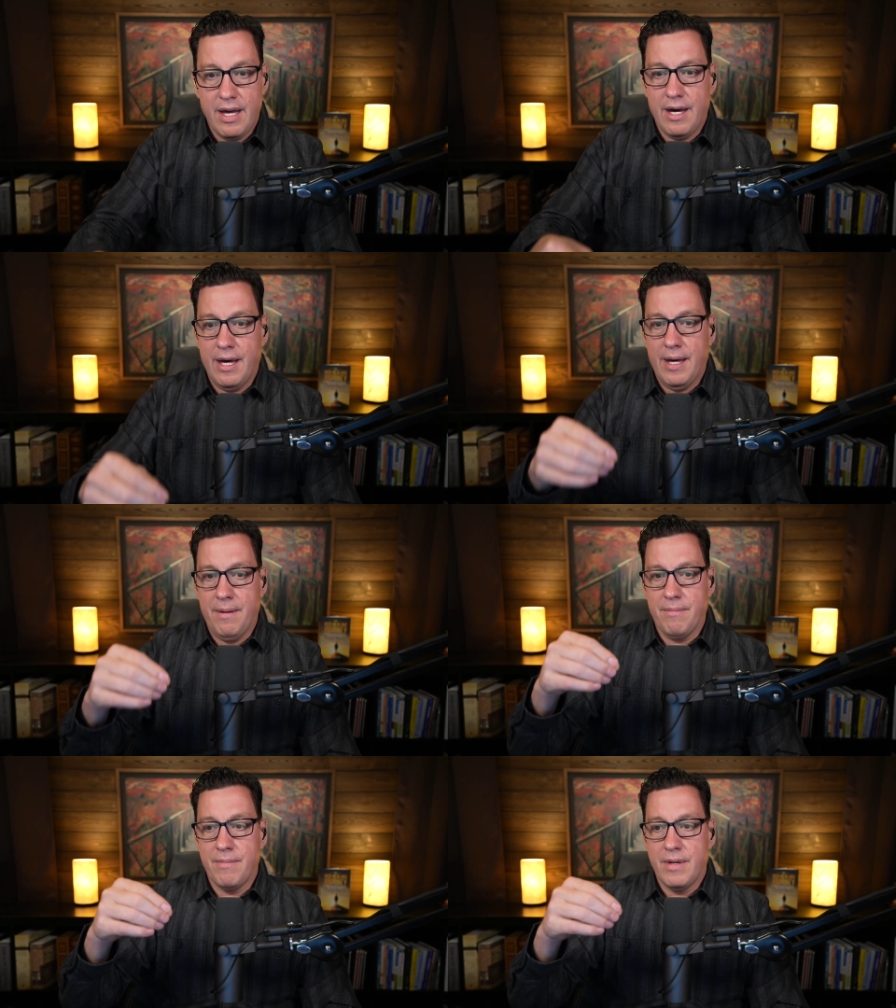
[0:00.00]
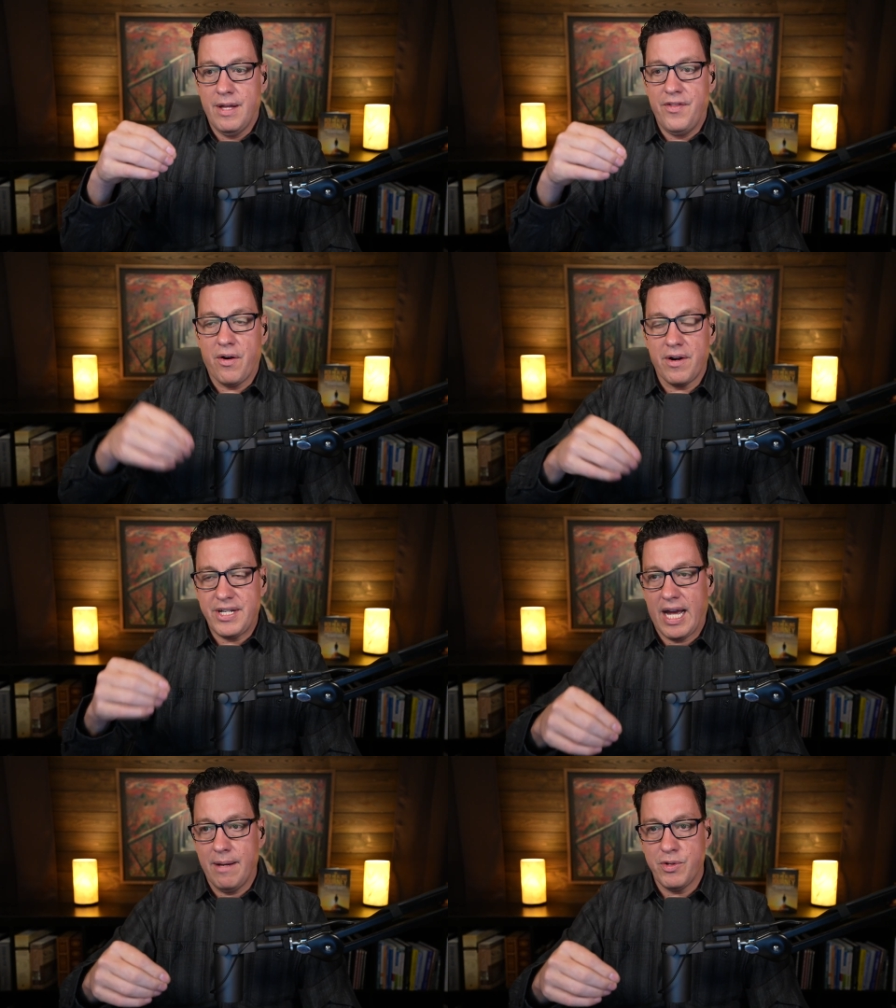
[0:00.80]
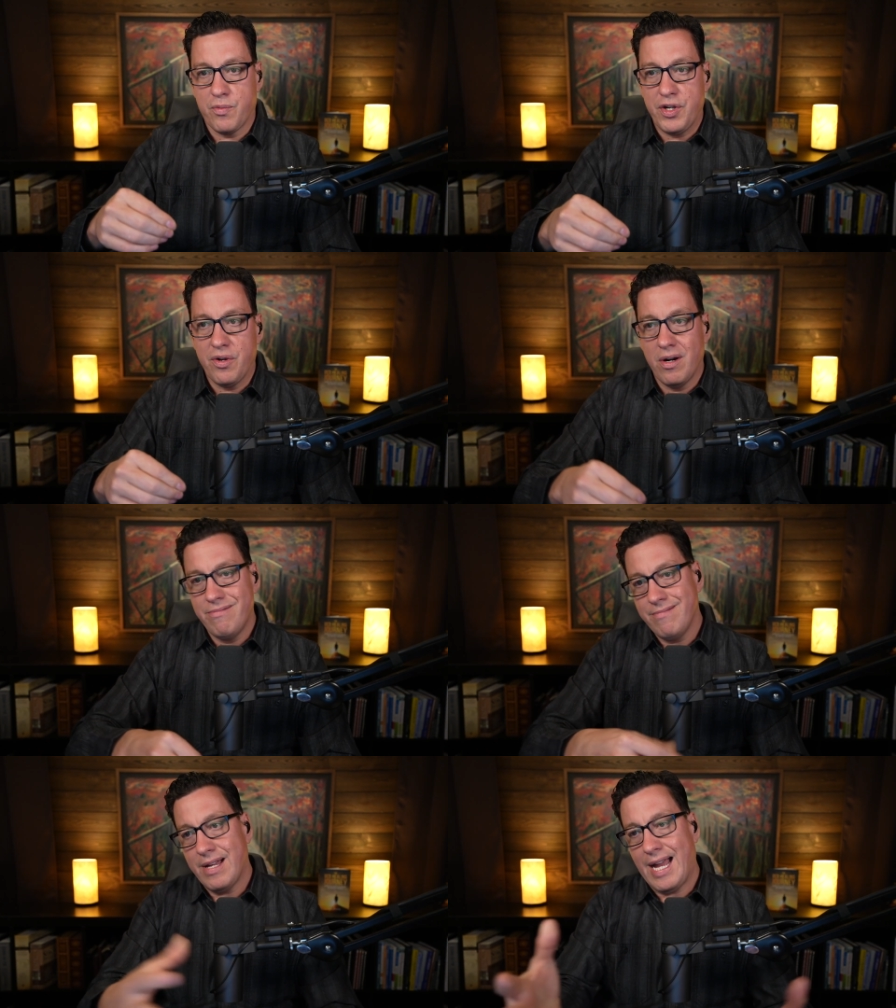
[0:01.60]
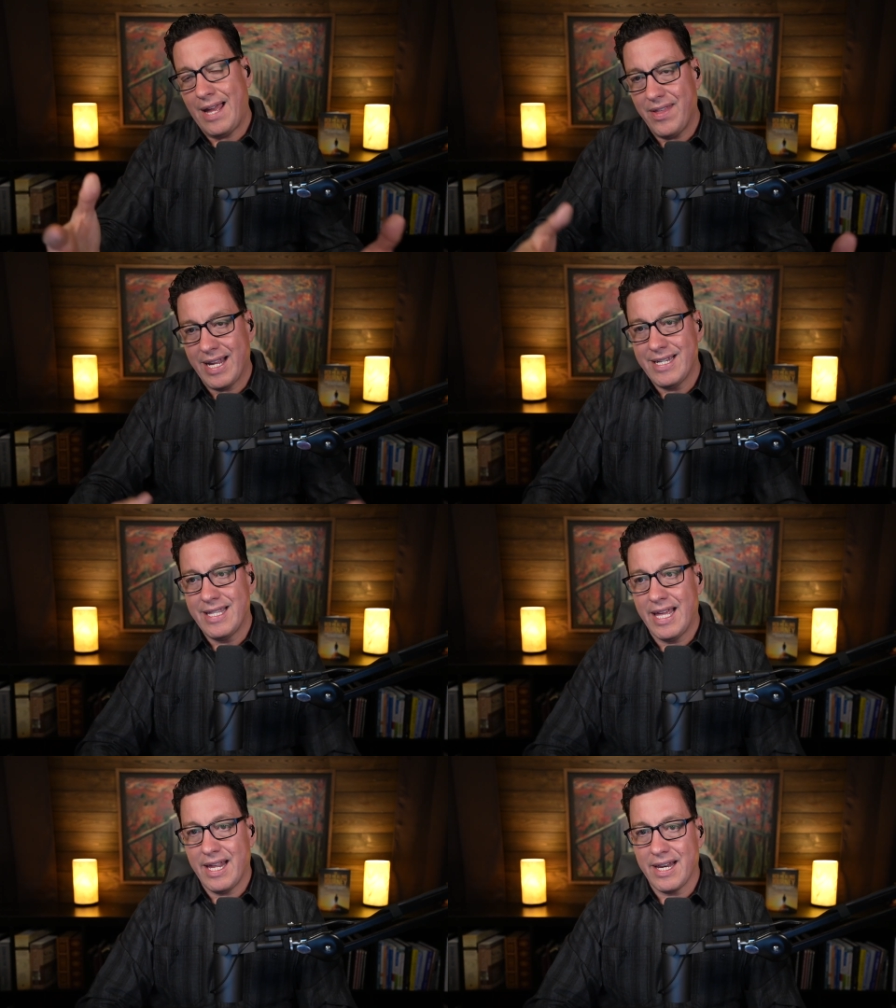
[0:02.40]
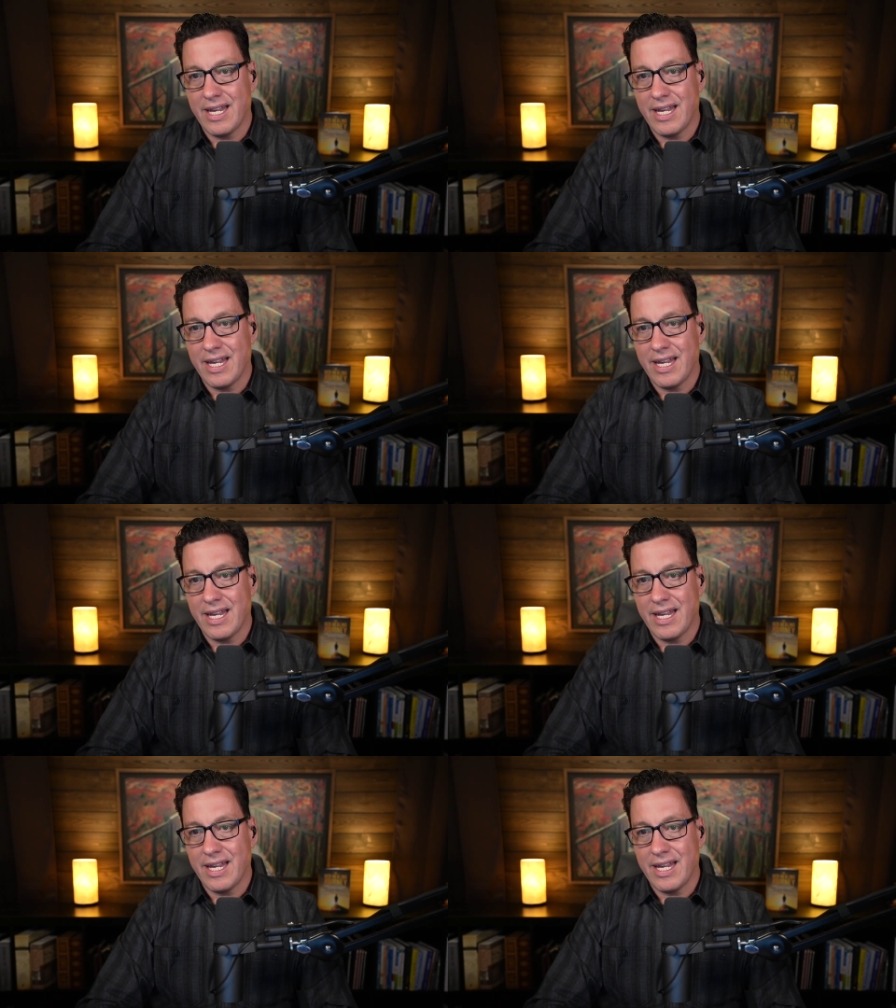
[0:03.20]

Um, there are times where you go, hmm, I think I did that out of